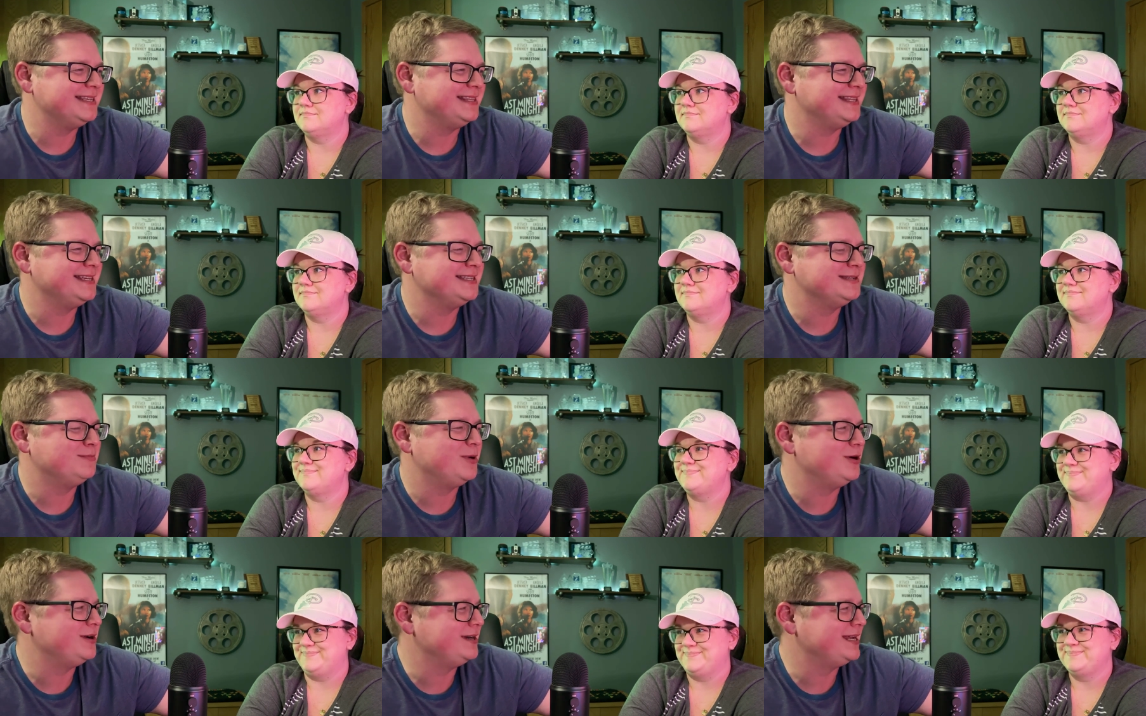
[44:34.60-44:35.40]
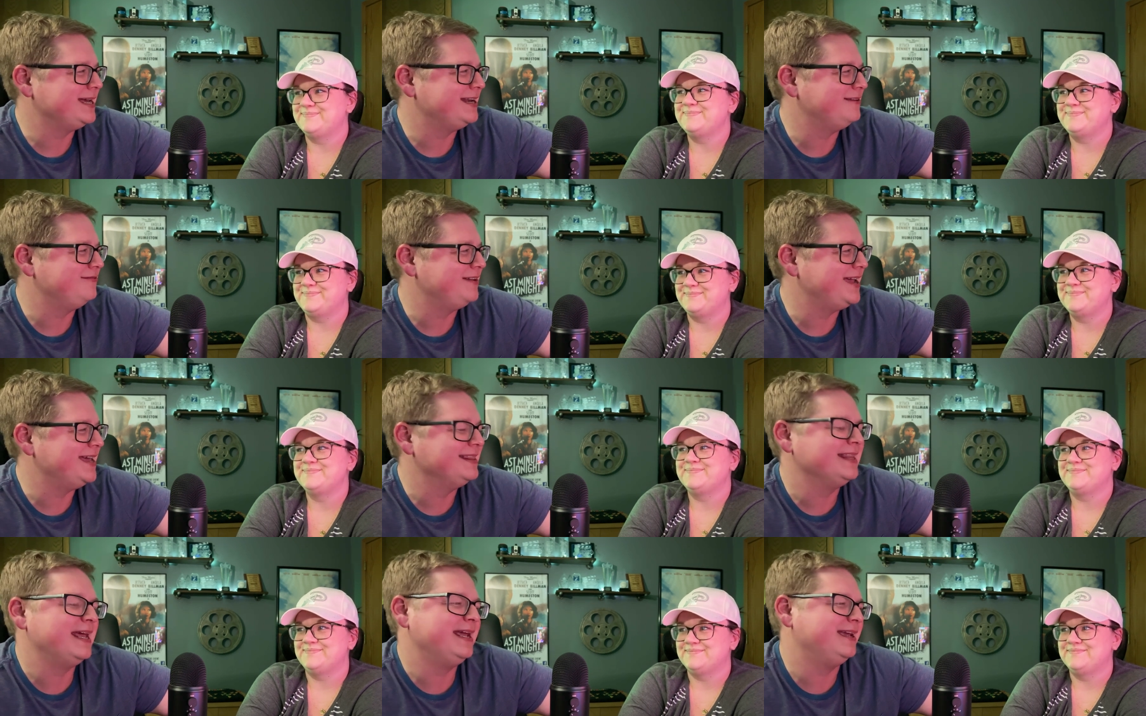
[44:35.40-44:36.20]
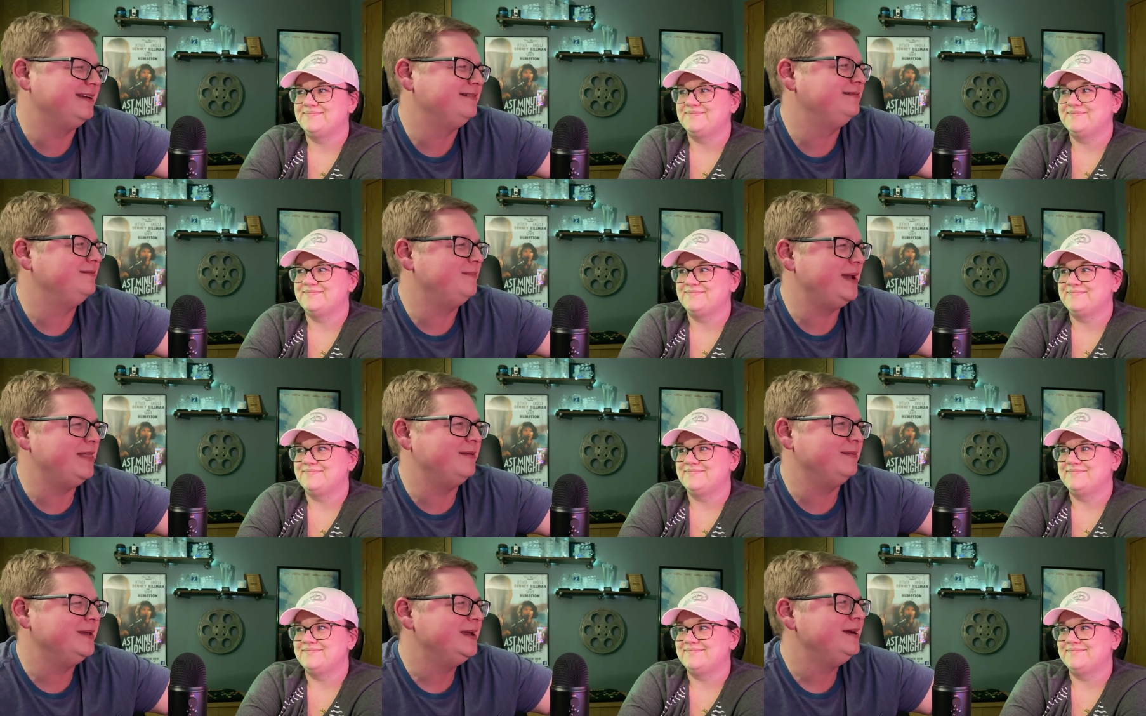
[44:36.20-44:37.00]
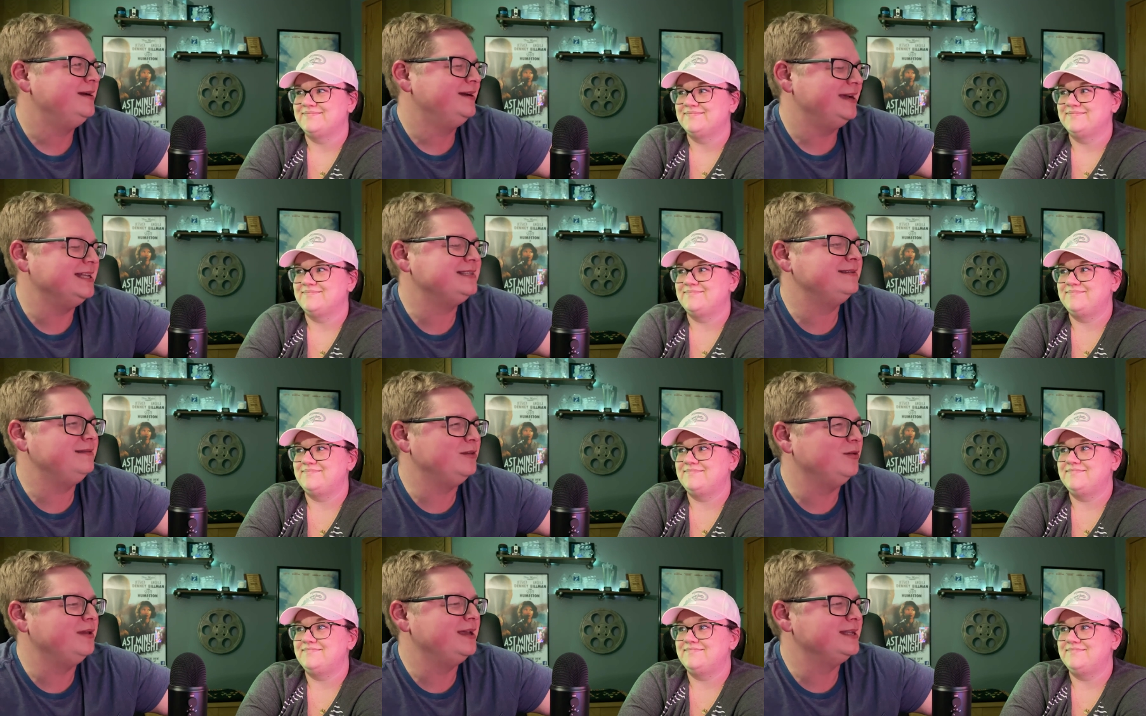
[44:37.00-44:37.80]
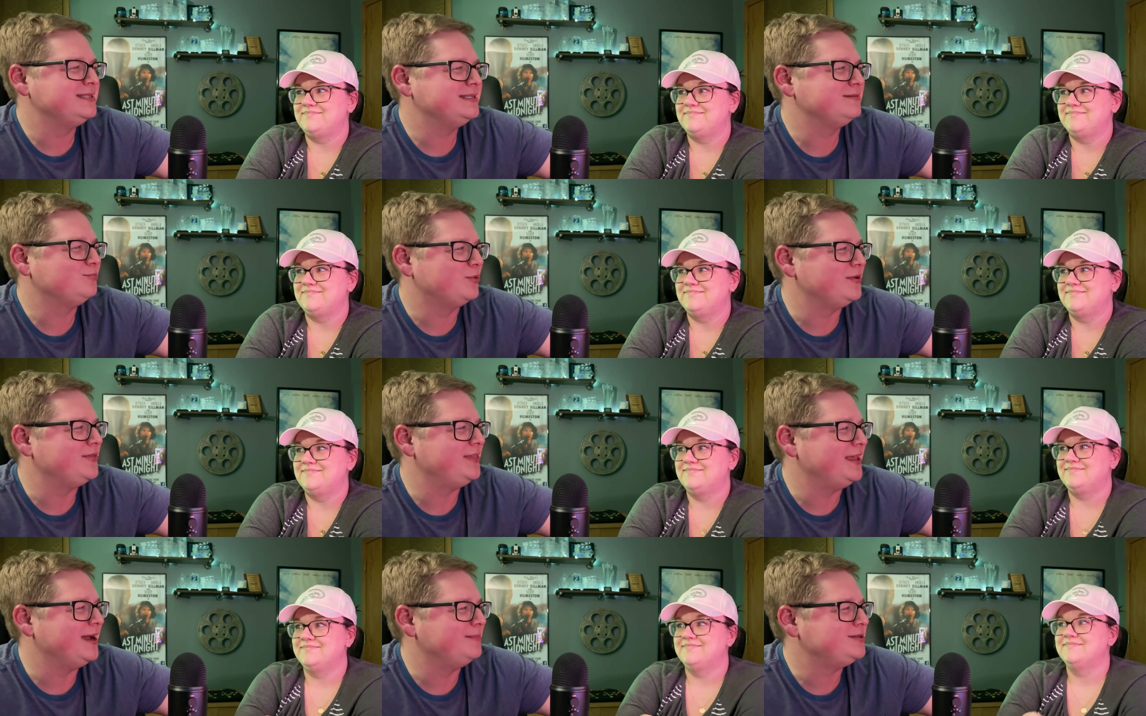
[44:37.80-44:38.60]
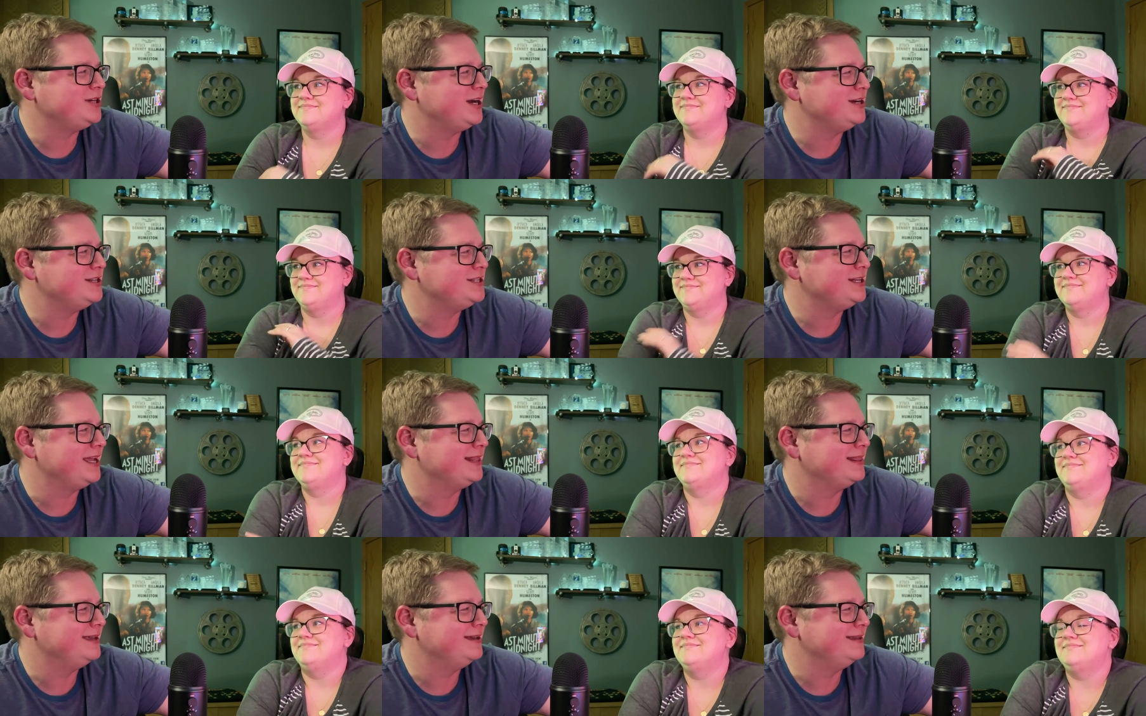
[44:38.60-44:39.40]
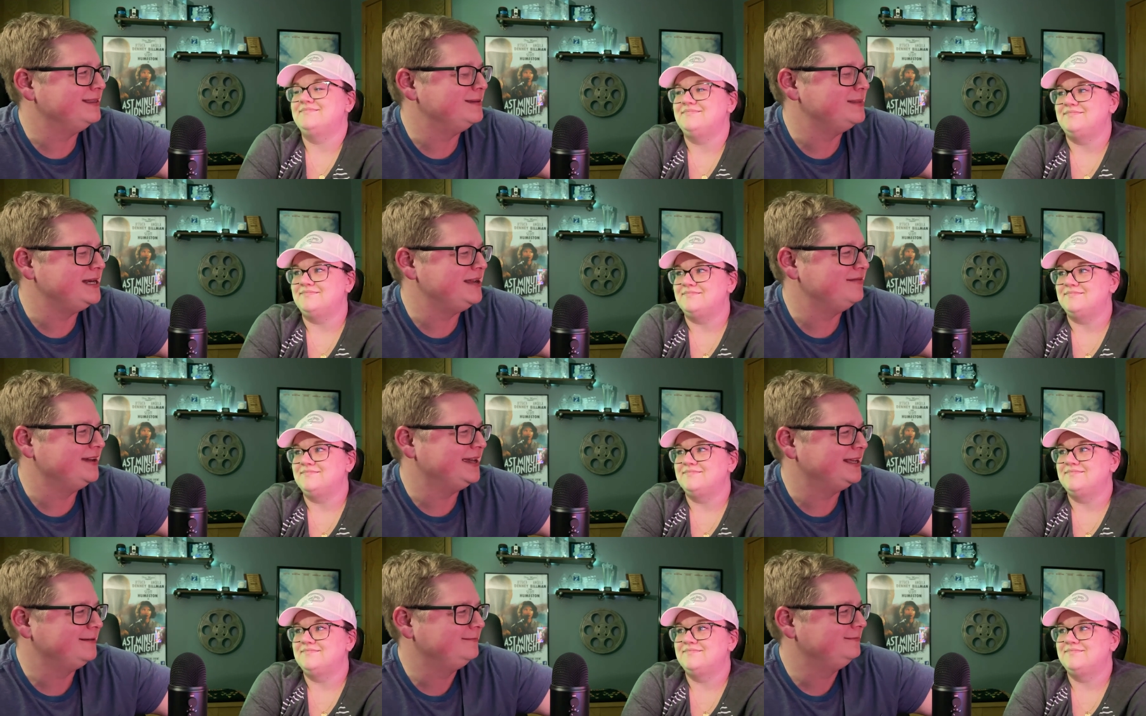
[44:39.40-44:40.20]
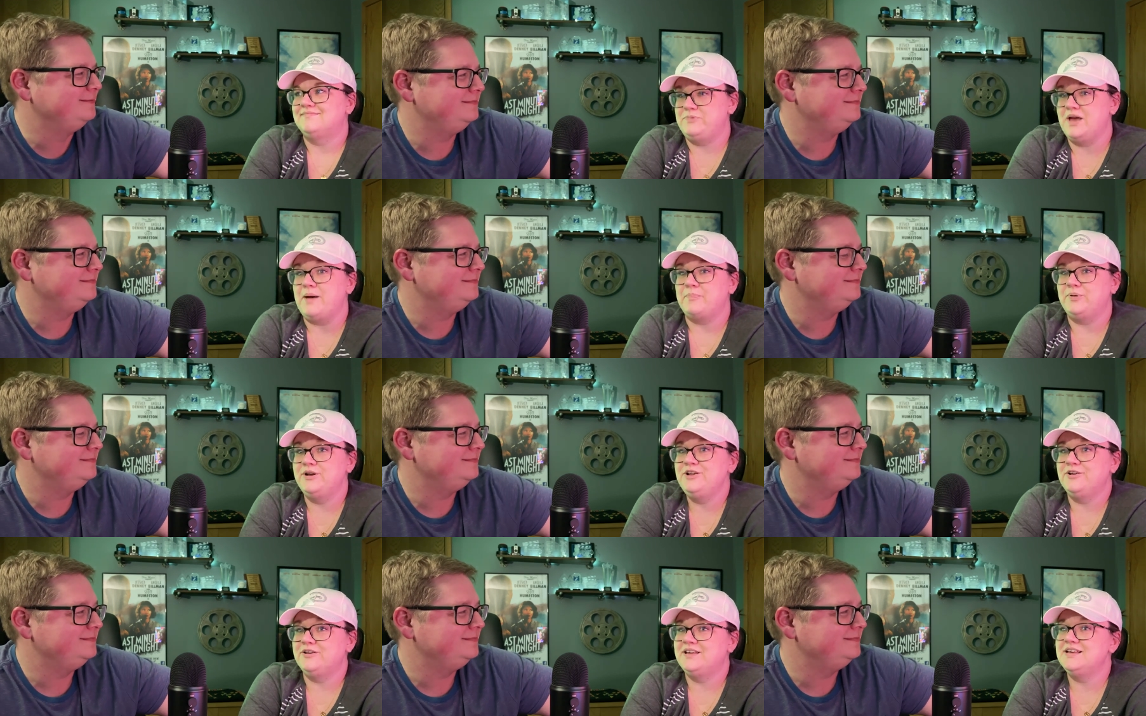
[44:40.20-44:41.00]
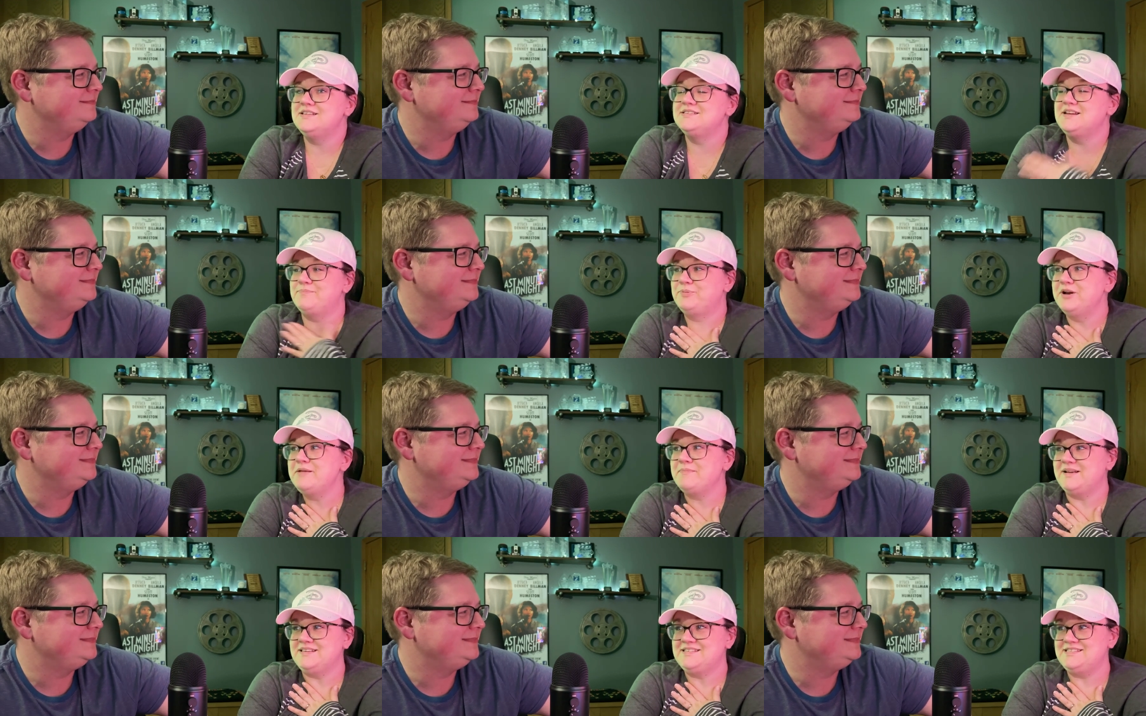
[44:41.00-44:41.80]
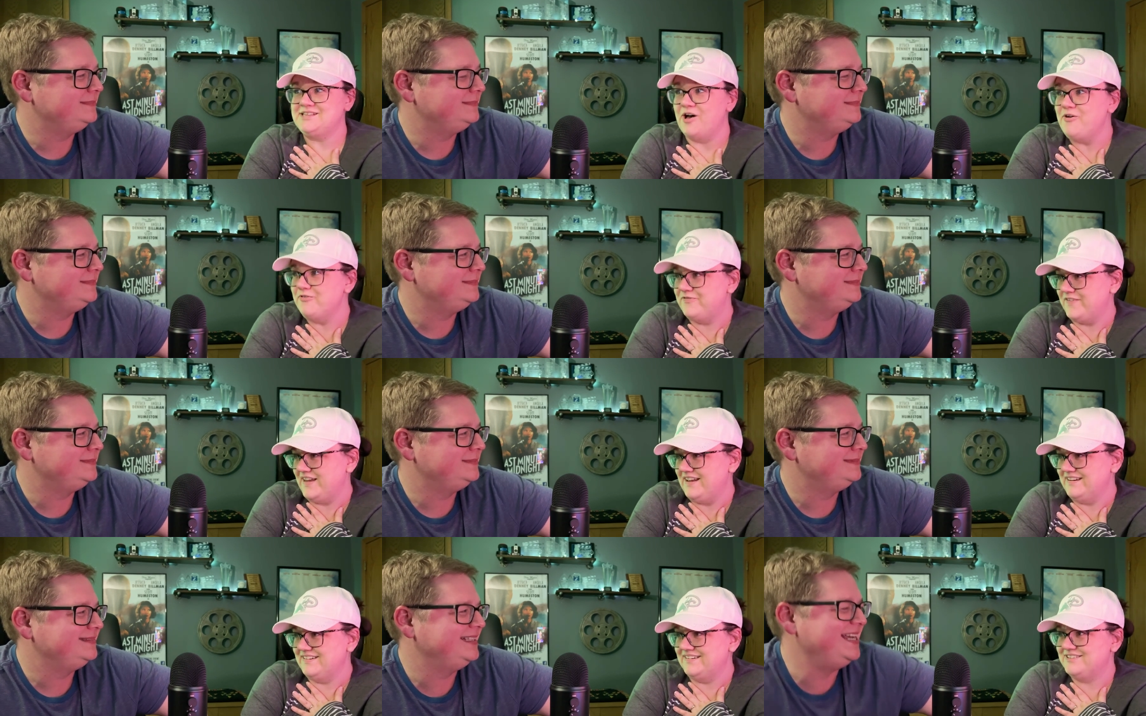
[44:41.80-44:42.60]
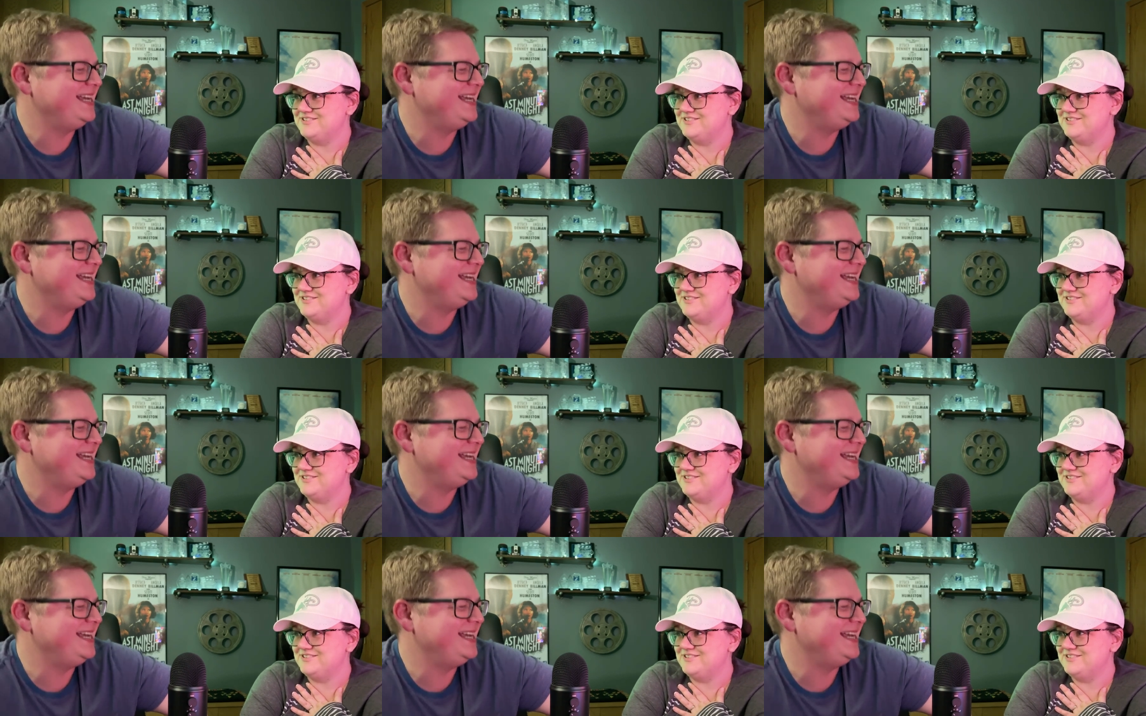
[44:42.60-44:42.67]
Speaker 1: in this polka dotted van like pay them. It it's worth the upcharge to get the the Minnie Van.
Speaker 2: Yeah, putting your kids in, putting myself in,